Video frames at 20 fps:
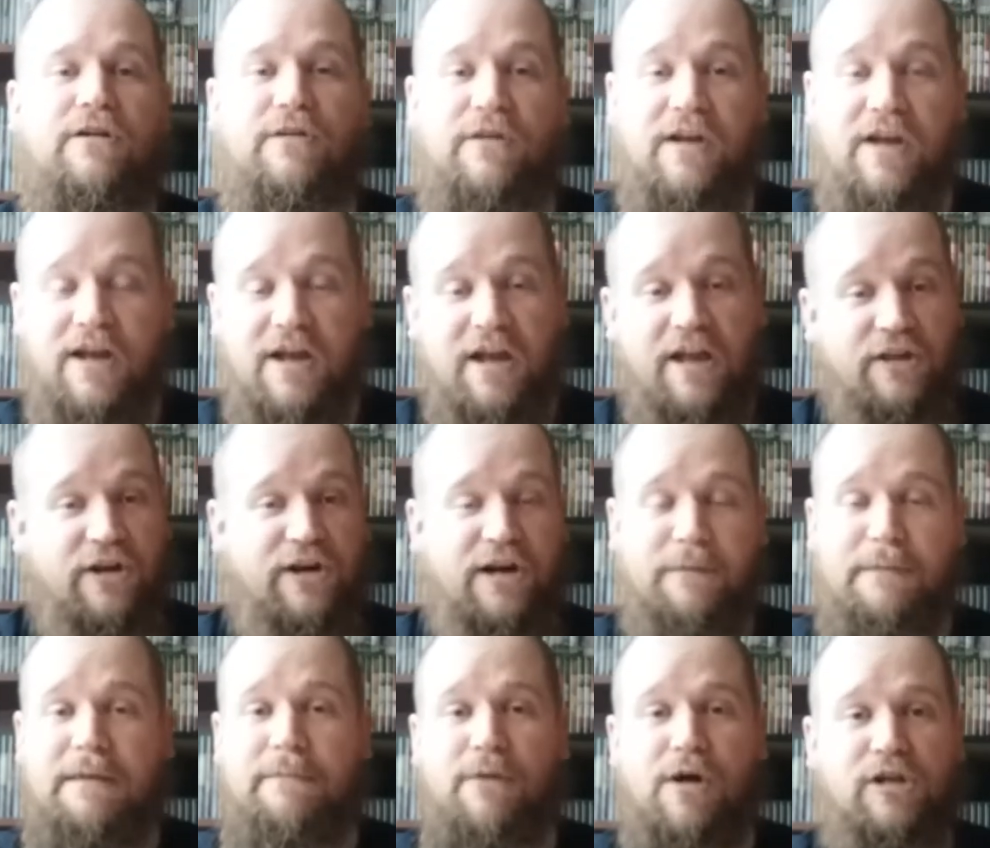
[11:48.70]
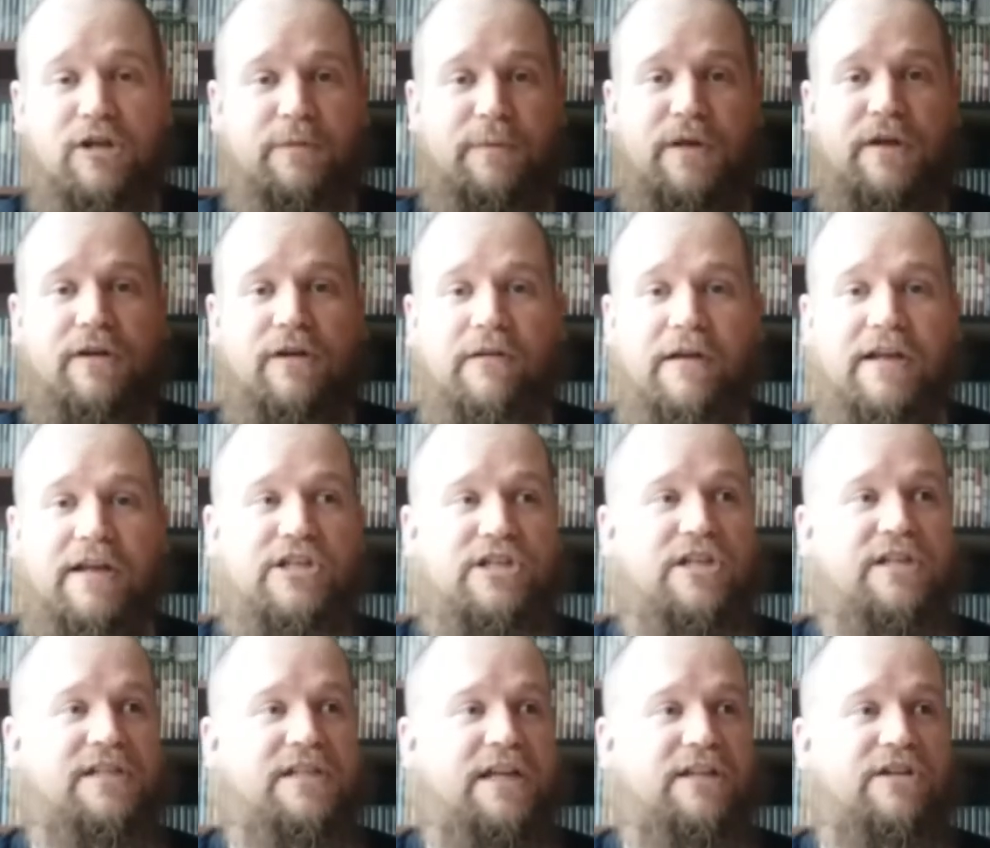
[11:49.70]
there are going to be multiple
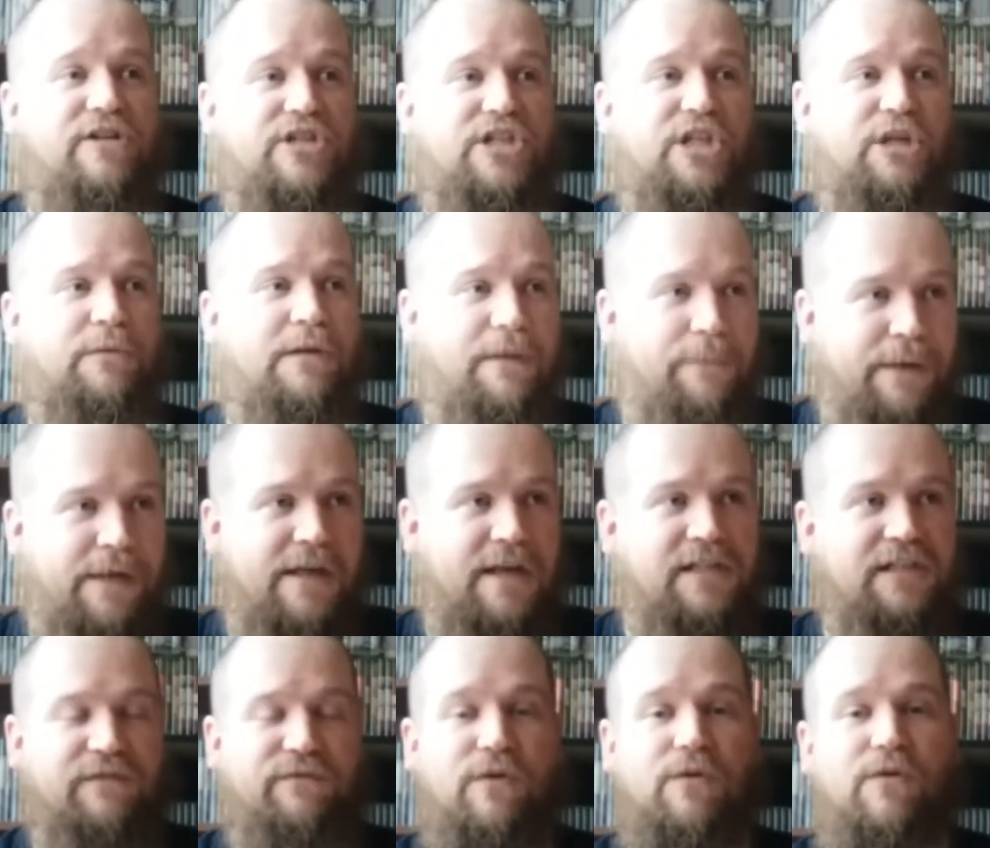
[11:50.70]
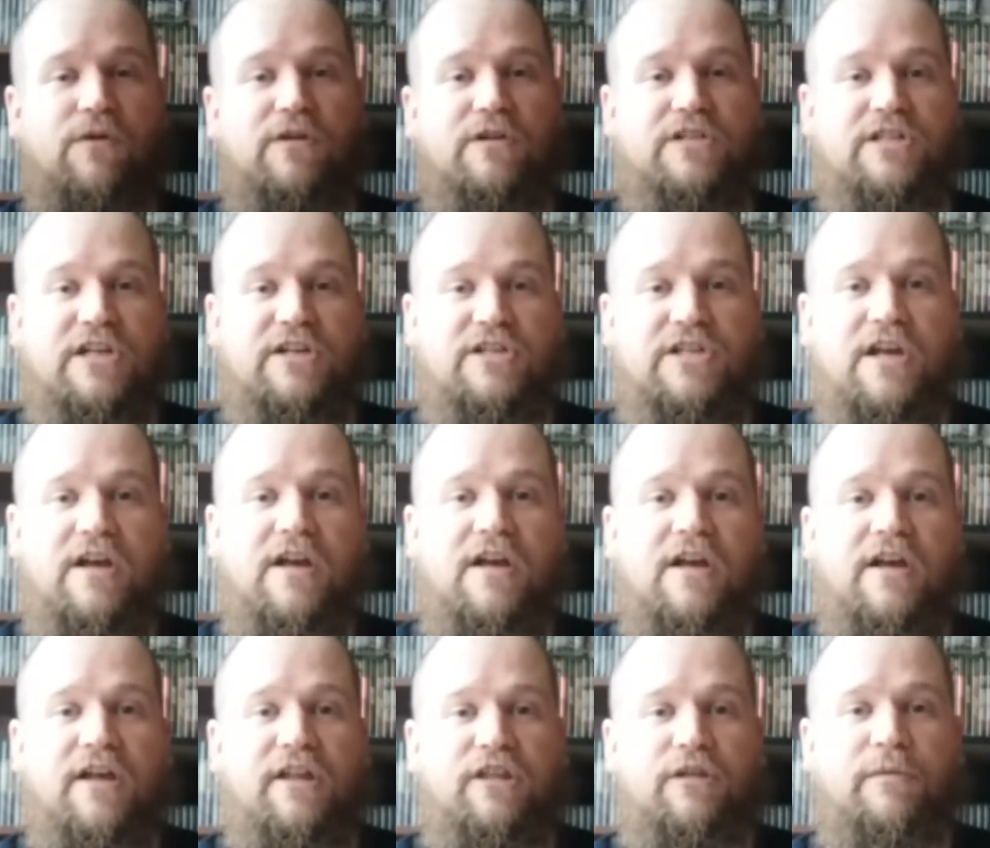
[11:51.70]
iterations. Like there's three PS4s, there's
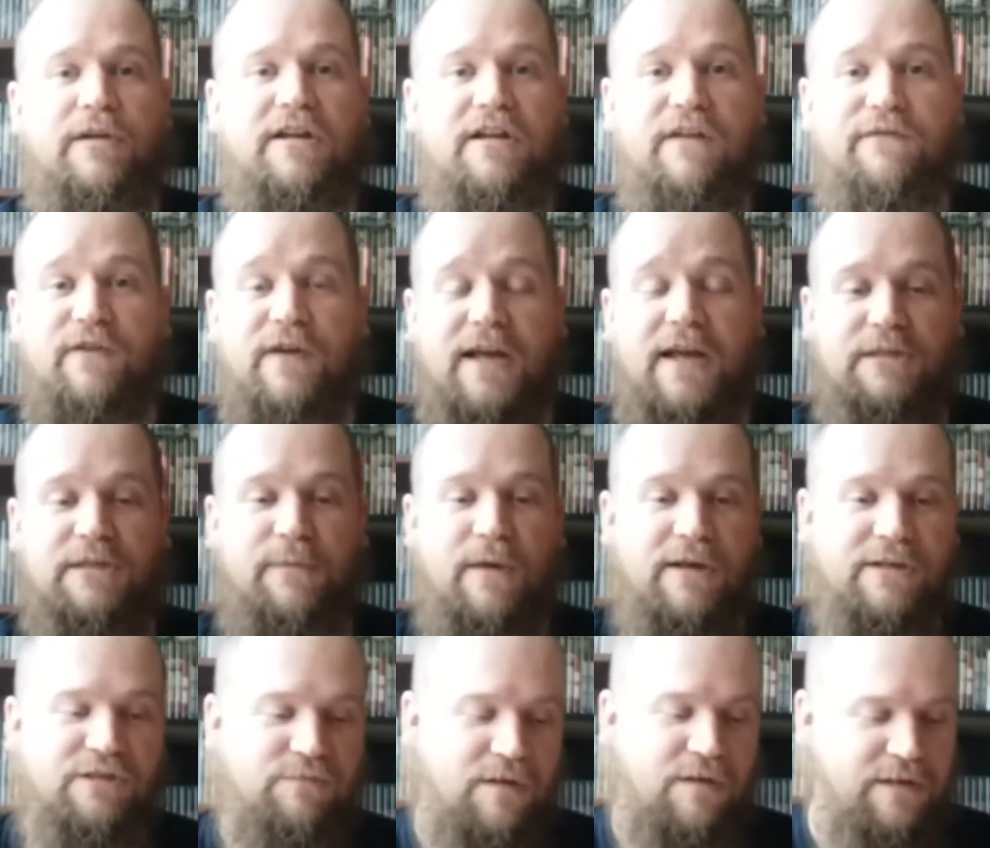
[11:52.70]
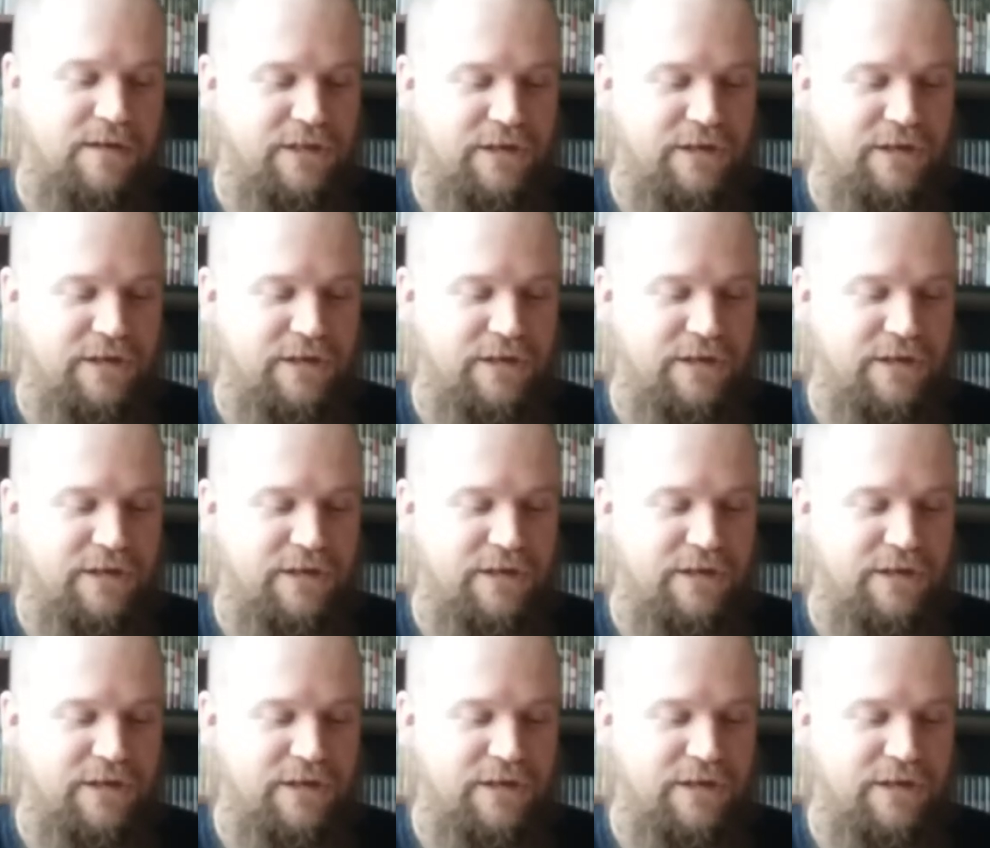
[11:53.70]
three different Xbox Ones.